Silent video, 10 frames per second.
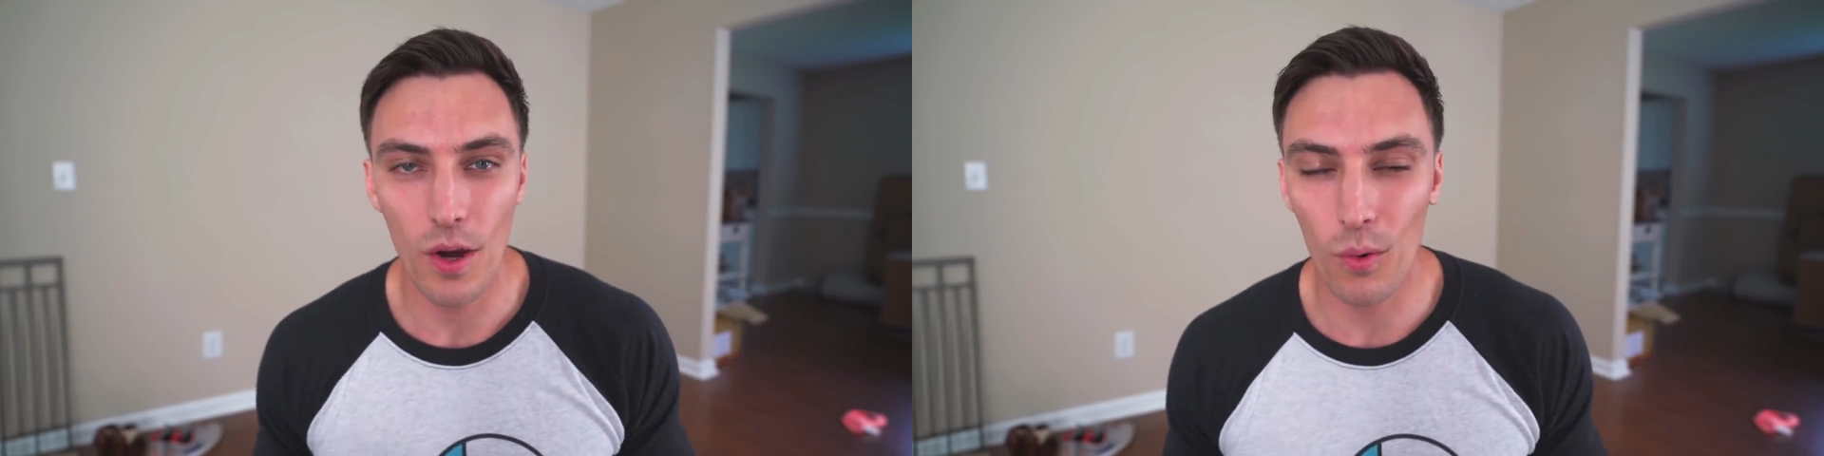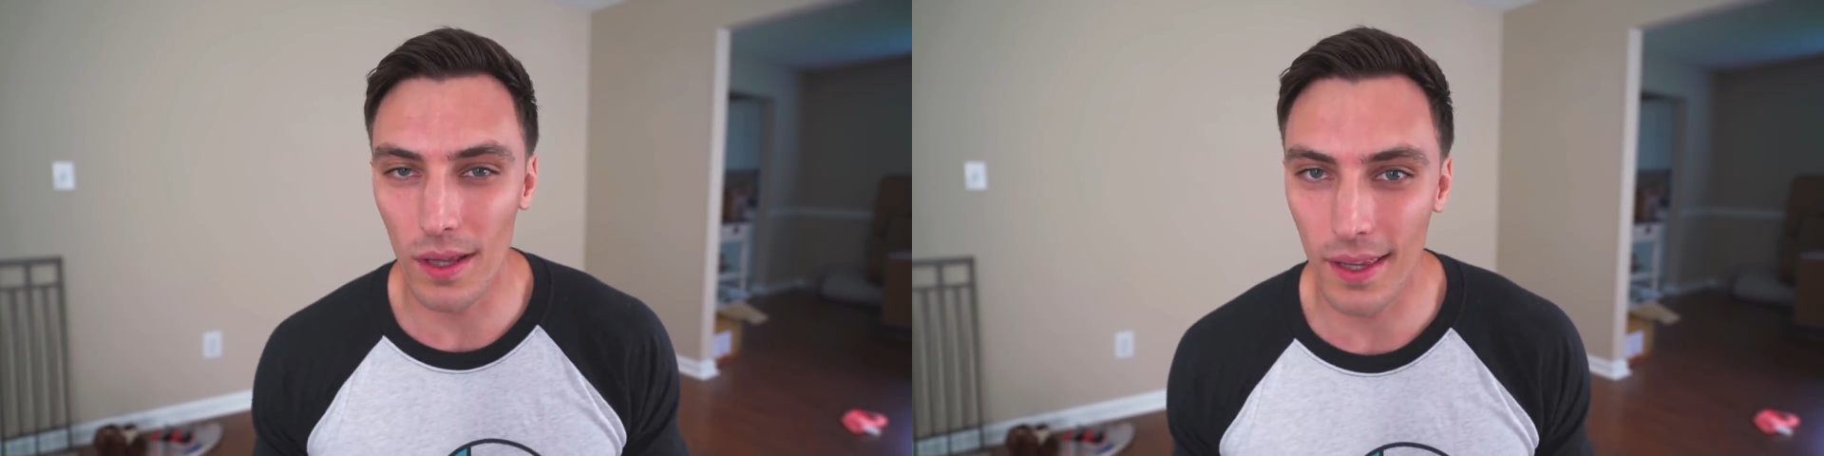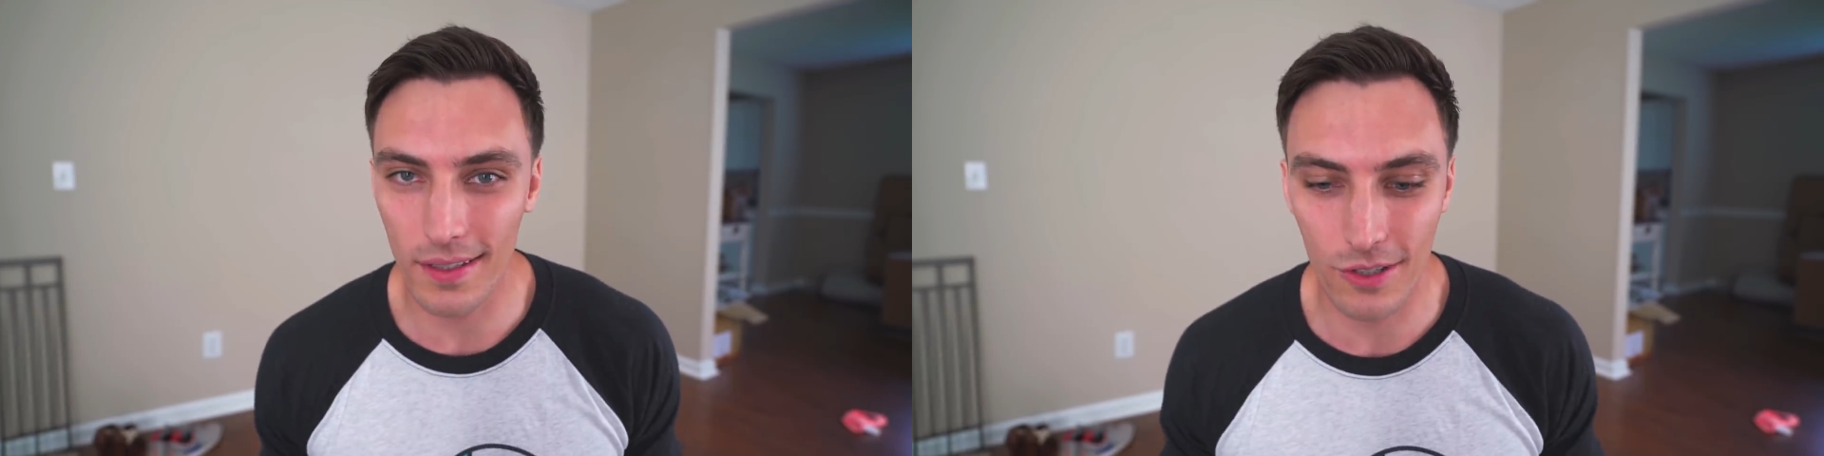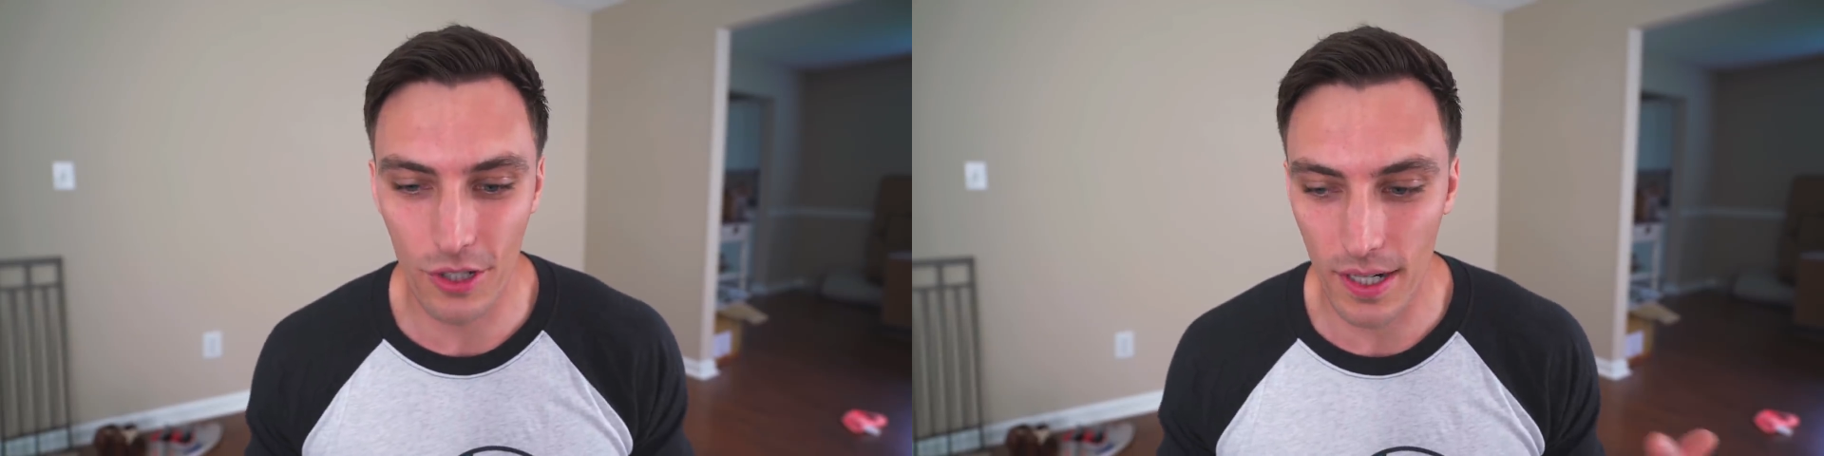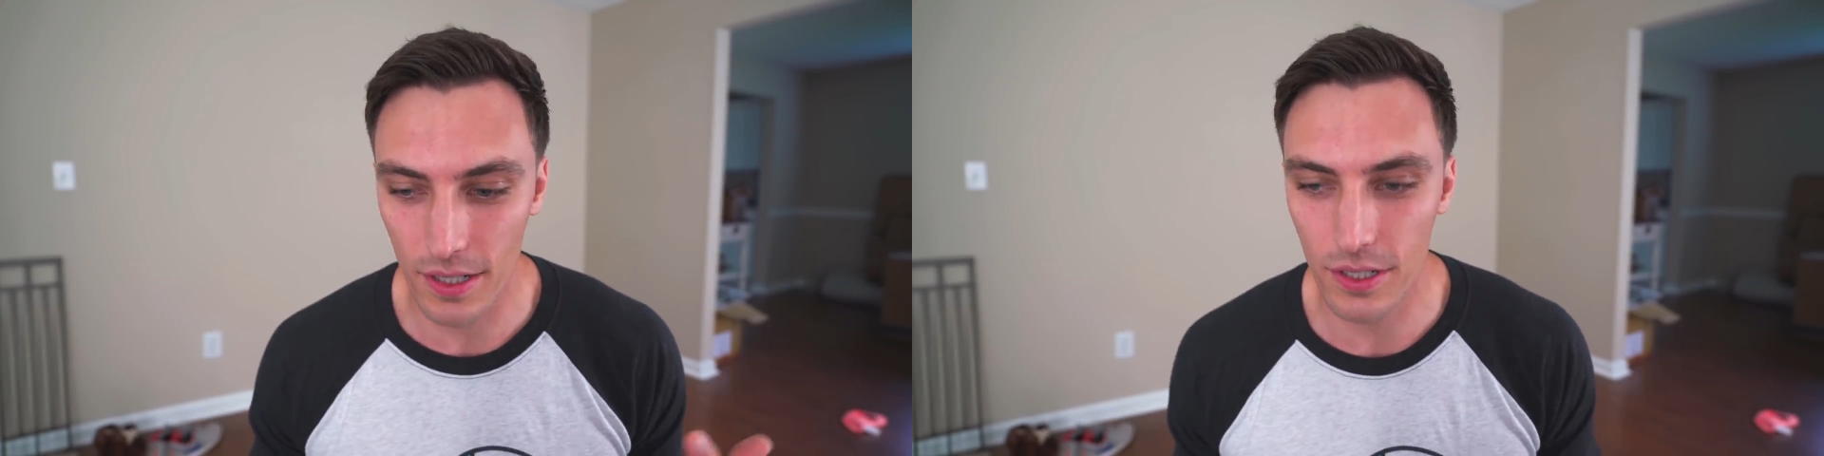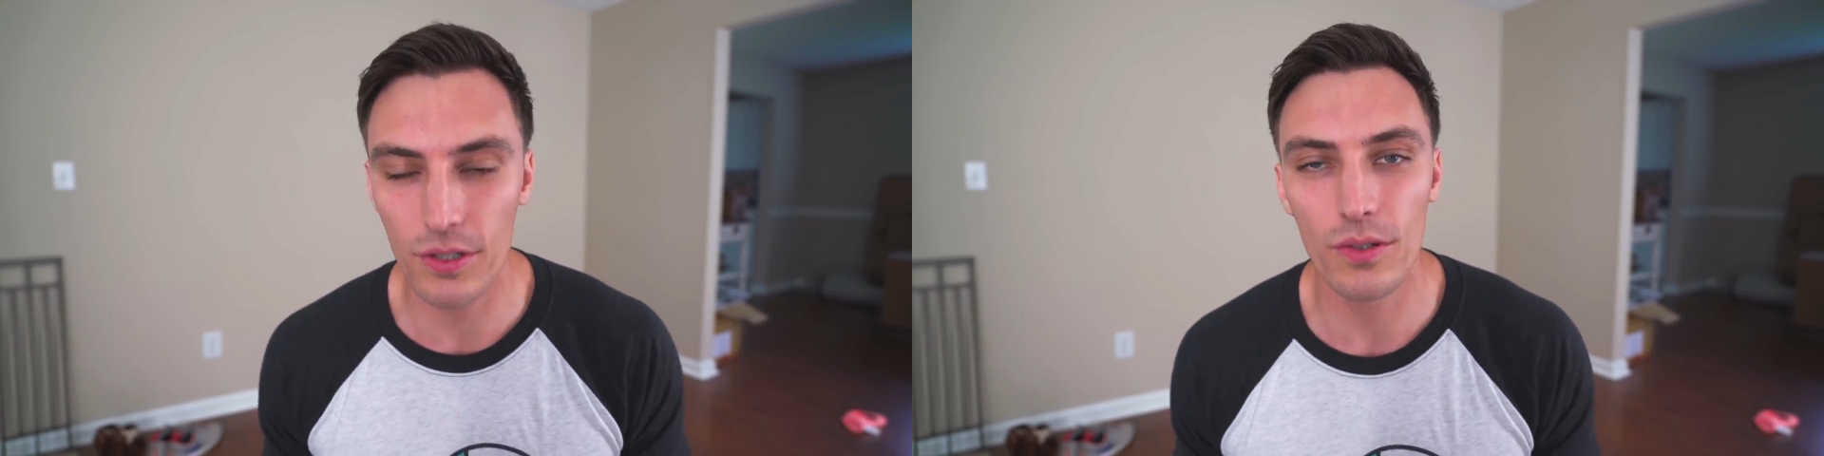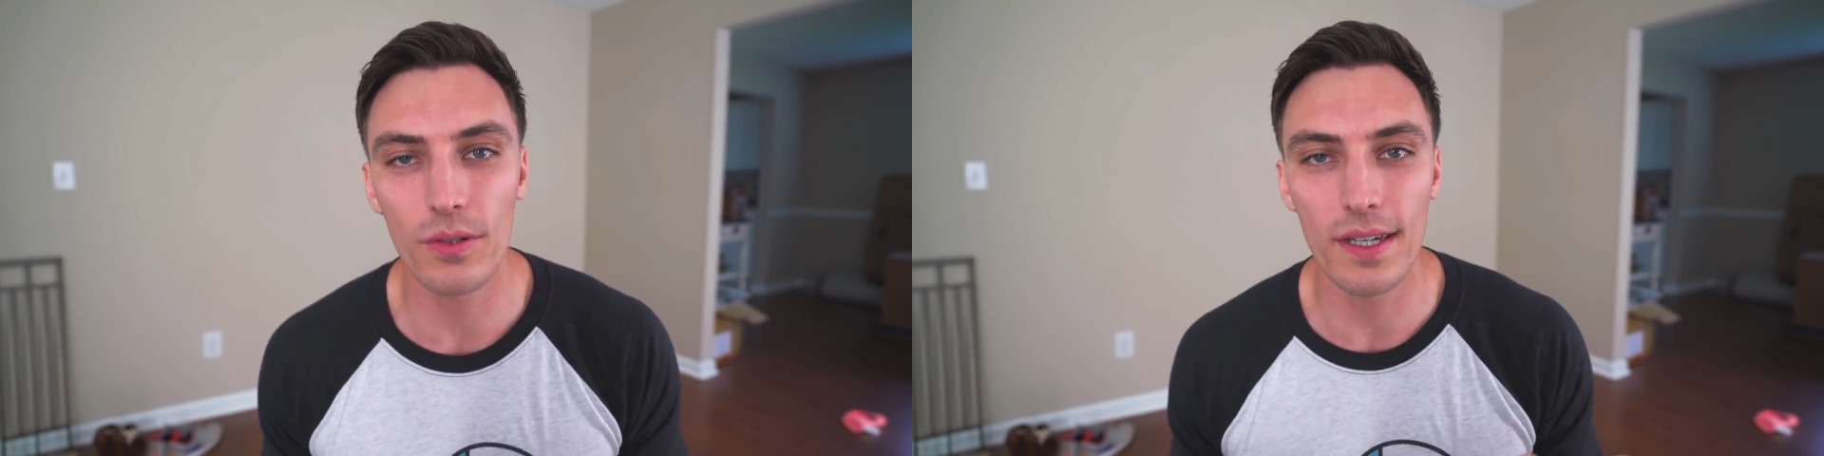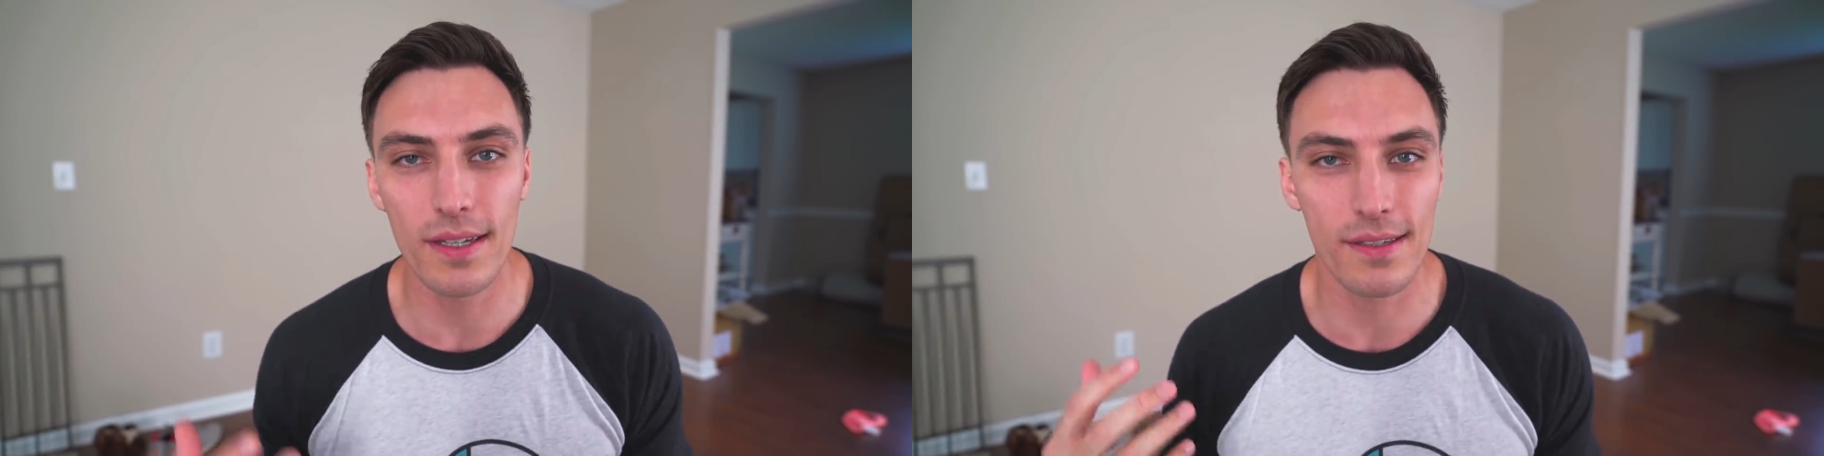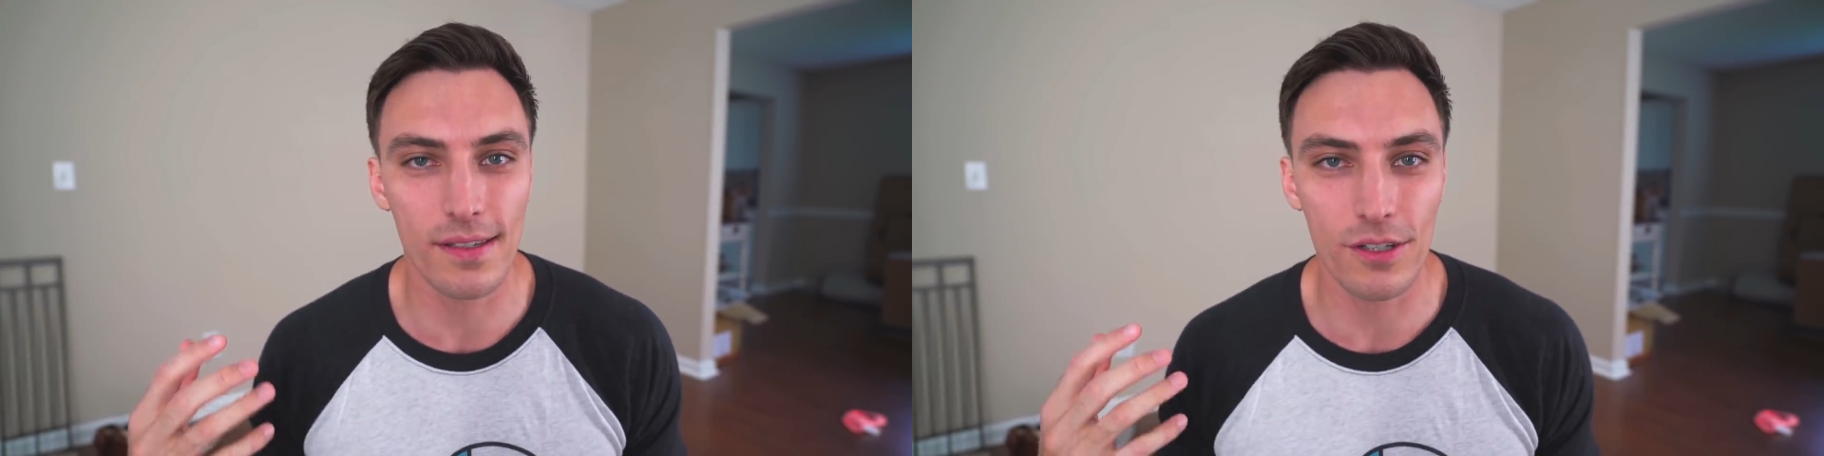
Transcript: What I like to try to do is